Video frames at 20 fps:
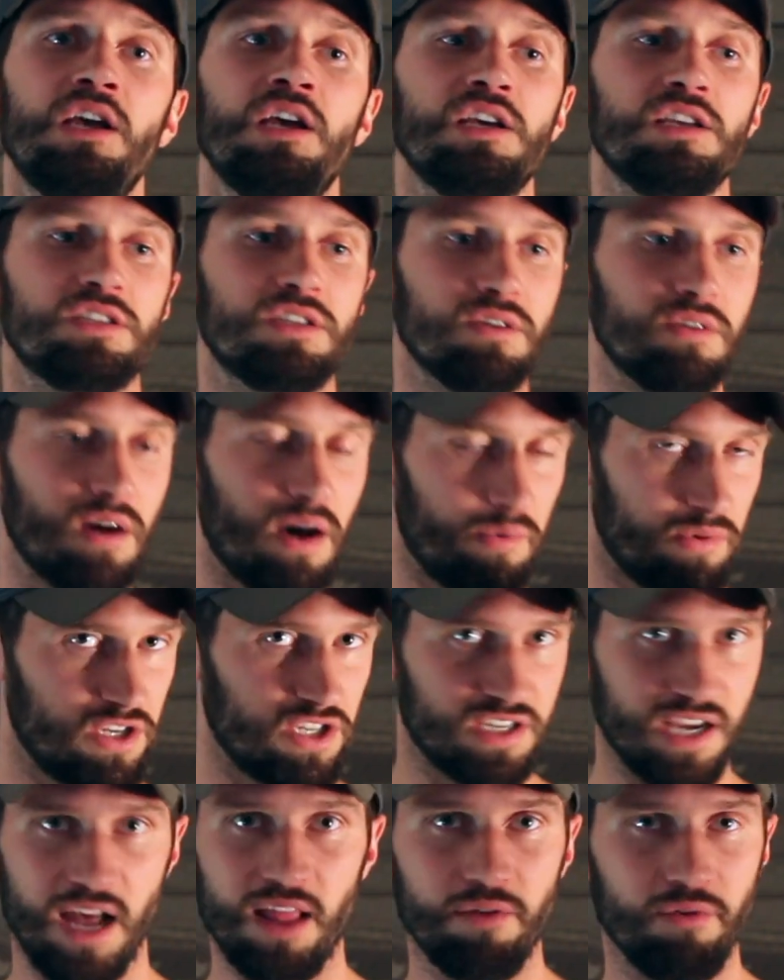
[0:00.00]
So I would
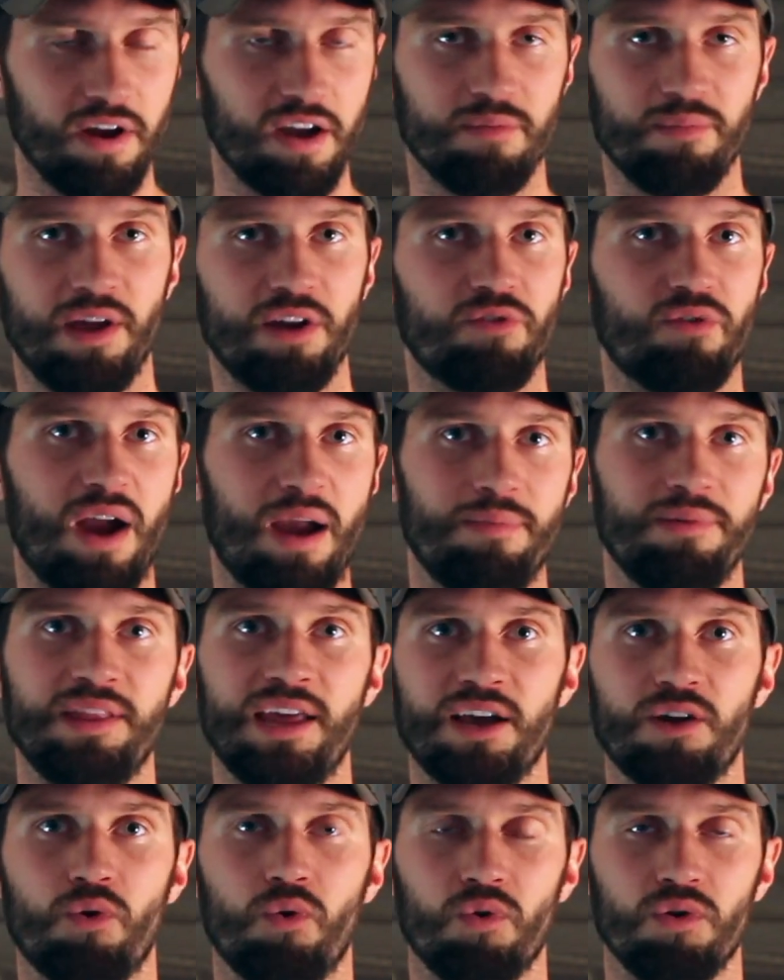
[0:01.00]
just highly recommend grabbing
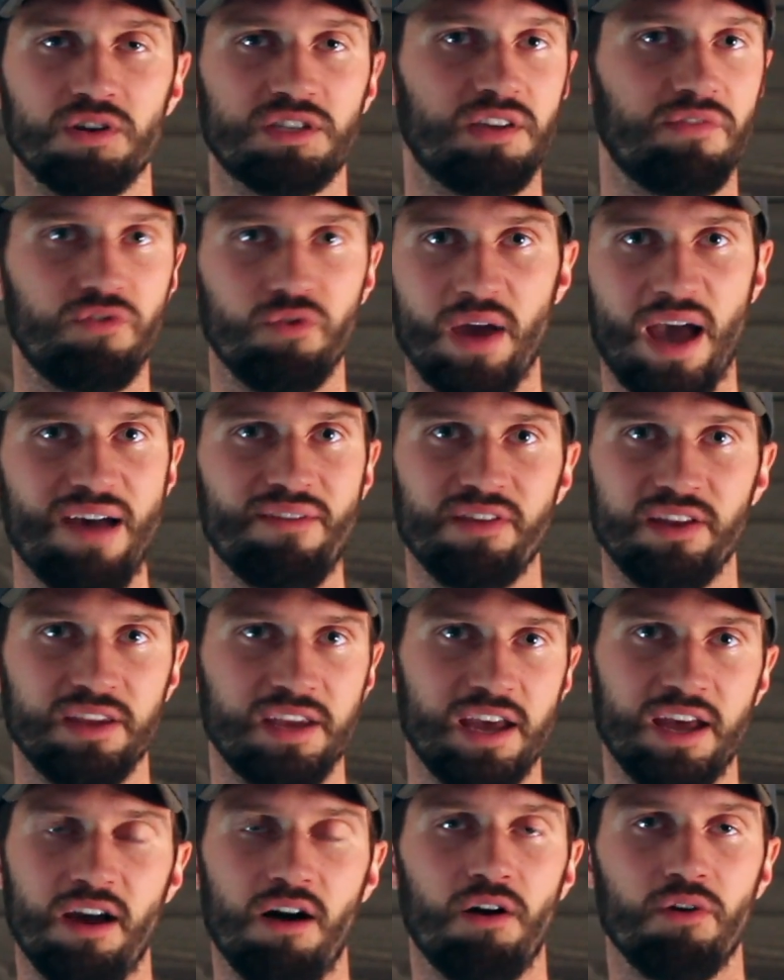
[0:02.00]
that course if you haven't
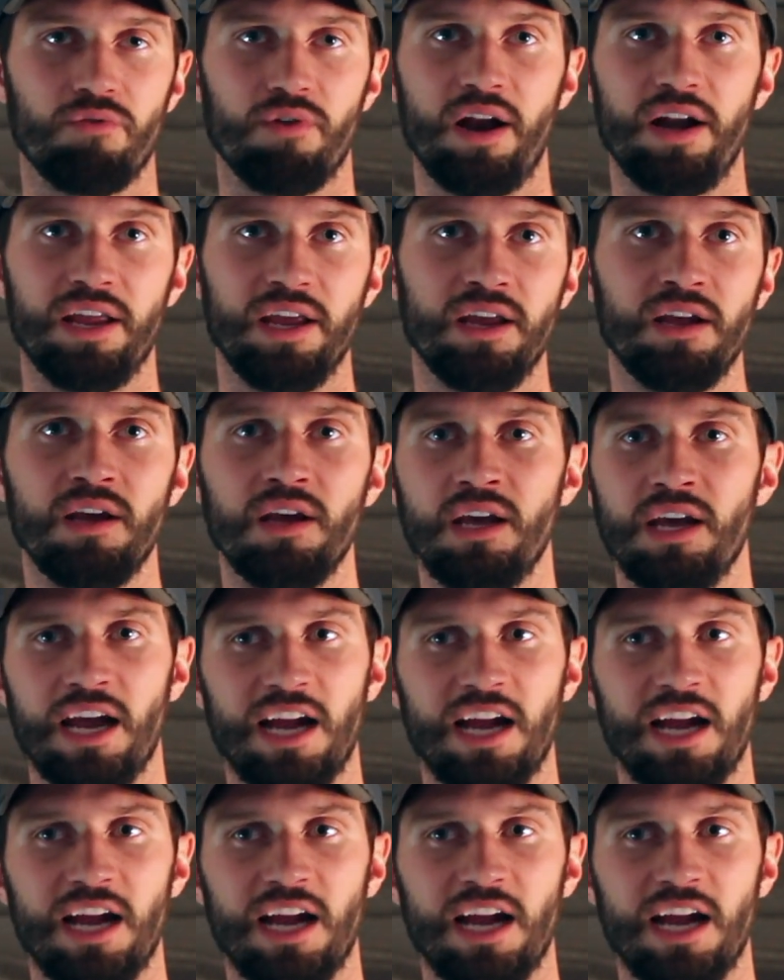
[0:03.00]
yet already.